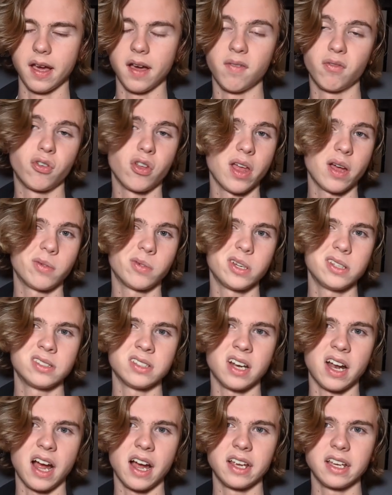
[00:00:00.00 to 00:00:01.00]
And for that
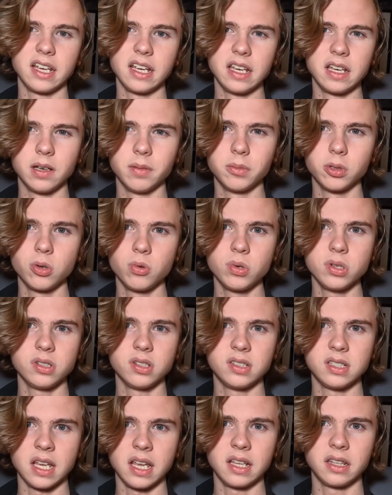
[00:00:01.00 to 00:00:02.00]
reason, I am going
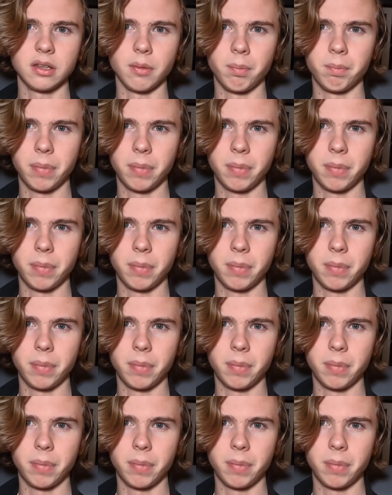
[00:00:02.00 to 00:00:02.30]
to take the